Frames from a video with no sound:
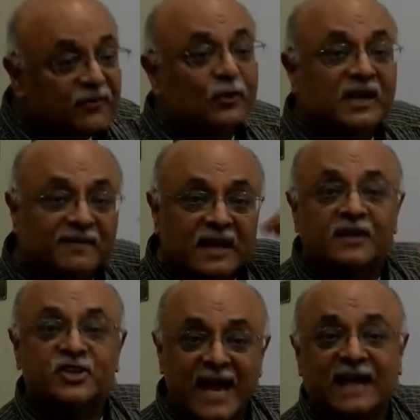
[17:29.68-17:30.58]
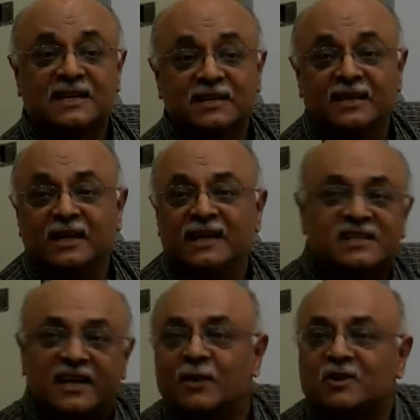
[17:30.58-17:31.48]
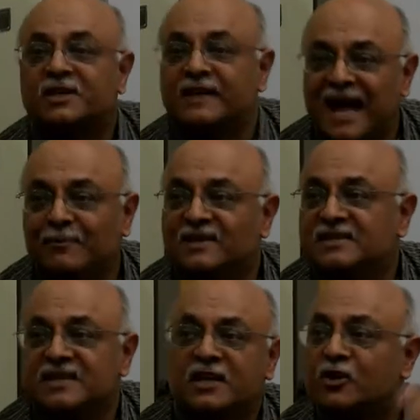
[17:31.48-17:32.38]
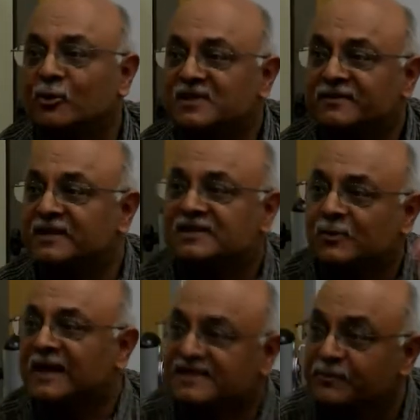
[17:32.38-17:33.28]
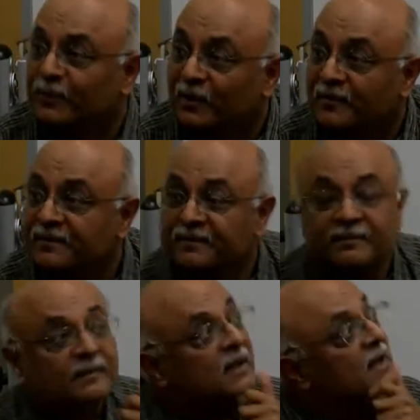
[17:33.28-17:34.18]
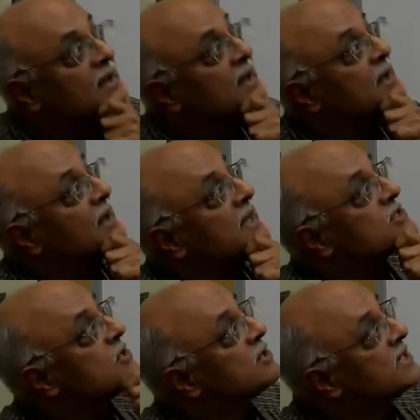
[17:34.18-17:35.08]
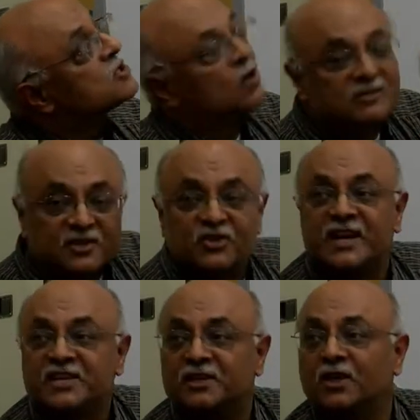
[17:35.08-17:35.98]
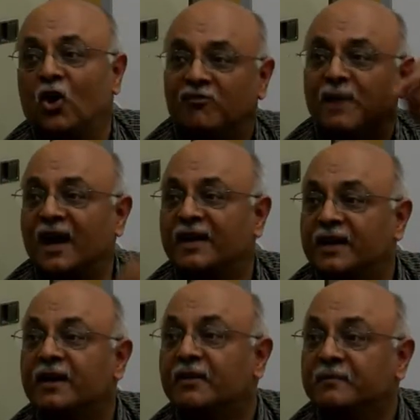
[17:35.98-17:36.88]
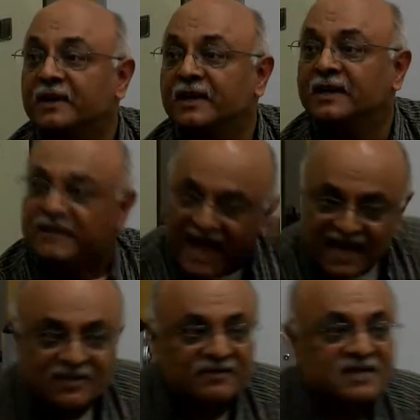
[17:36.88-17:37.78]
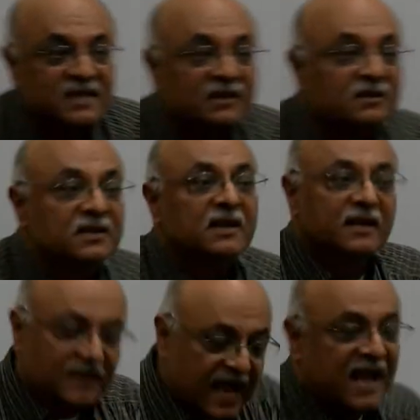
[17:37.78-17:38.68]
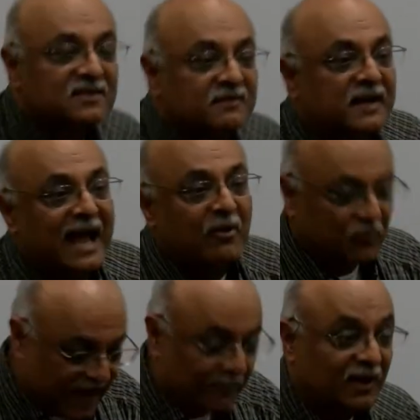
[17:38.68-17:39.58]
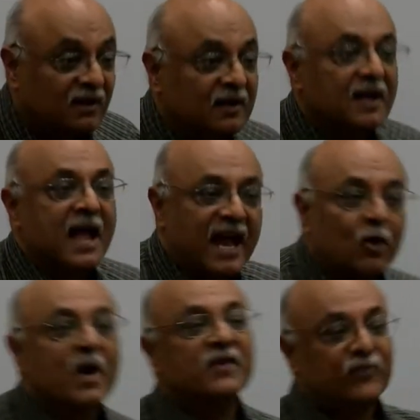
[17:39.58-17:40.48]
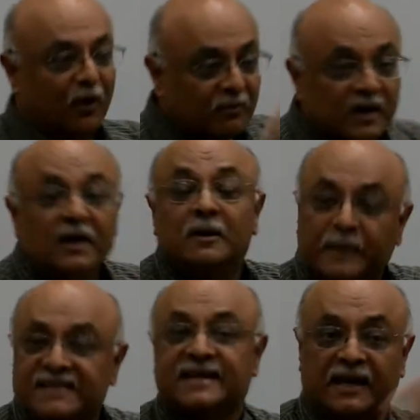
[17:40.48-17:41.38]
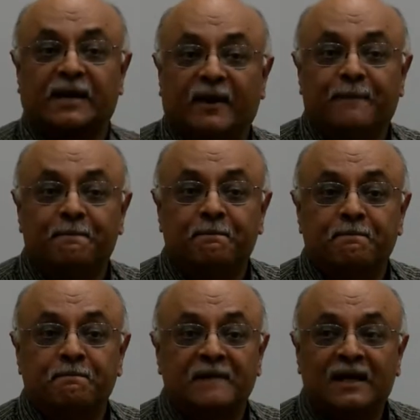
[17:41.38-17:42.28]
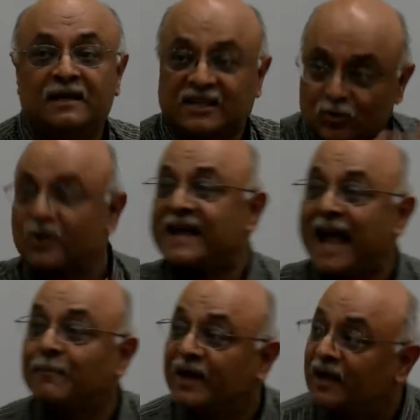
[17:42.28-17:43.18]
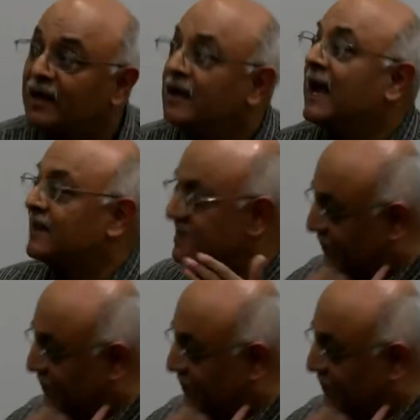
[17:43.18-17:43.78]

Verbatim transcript: if you leave it unchecked, it's clear what's going to happen. This, the economics of it is quite simple. Okay? It's going to lead to concentration of market income in the hands of the skilled, in the hands of, the of capital, and away from basic labor. That's already happening. And there's a